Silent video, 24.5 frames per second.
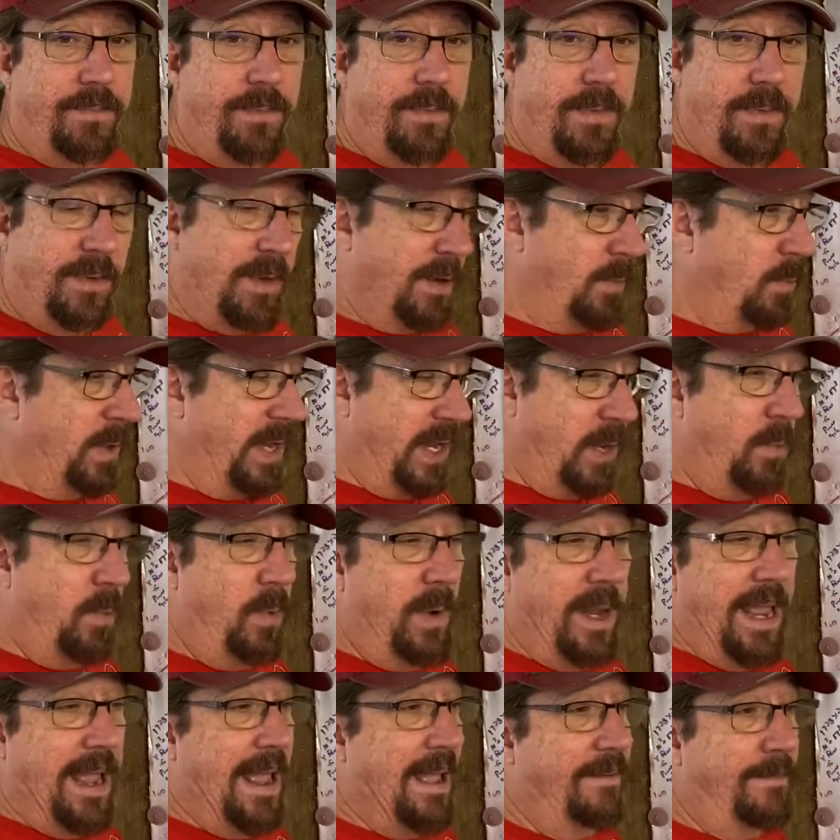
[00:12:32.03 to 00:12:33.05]
That
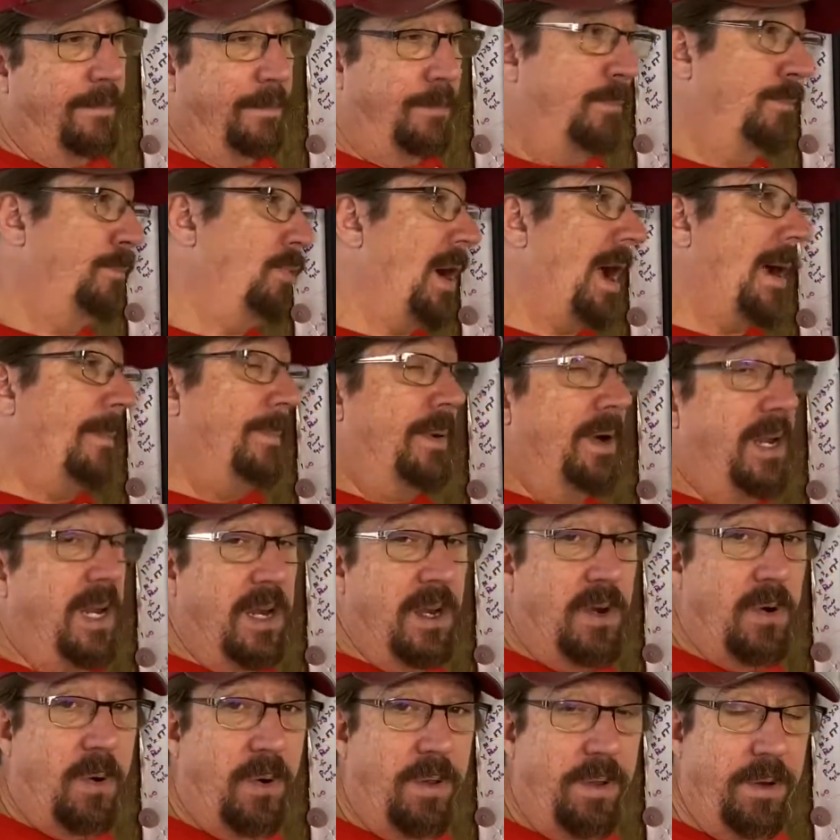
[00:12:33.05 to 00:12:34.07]
we have property in
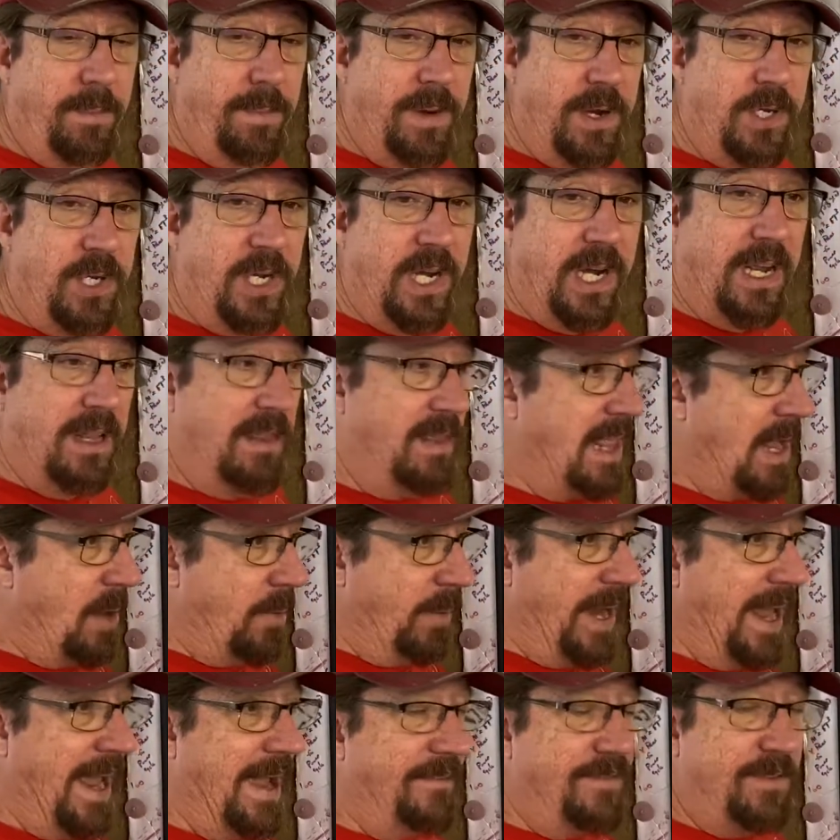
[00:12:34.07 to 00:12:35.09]
northern Michigan that
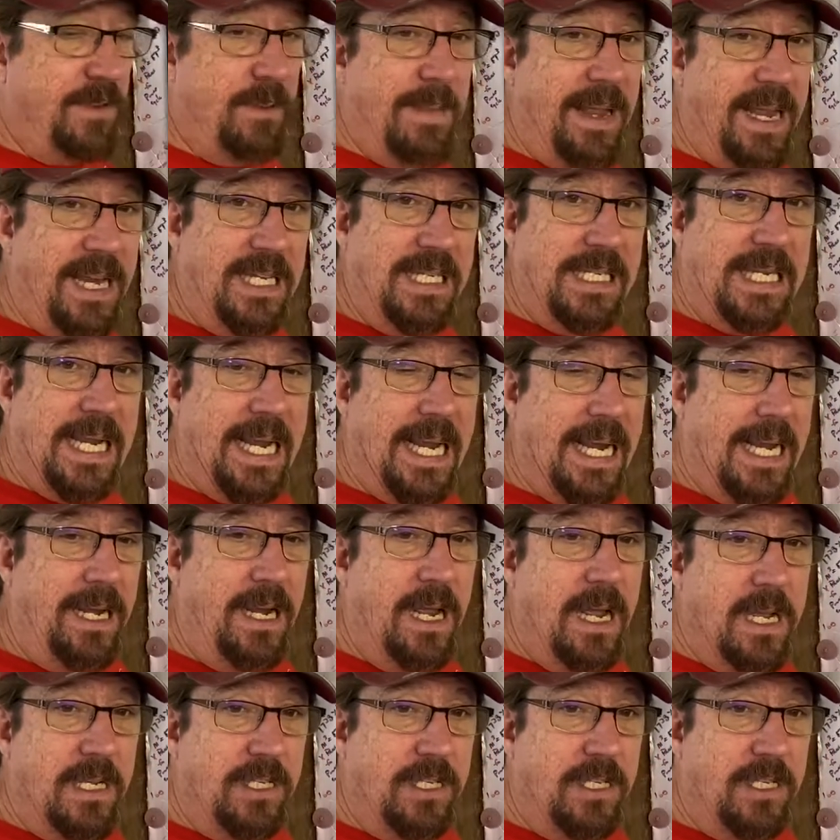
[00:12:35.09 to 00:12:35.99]
we have to maintain.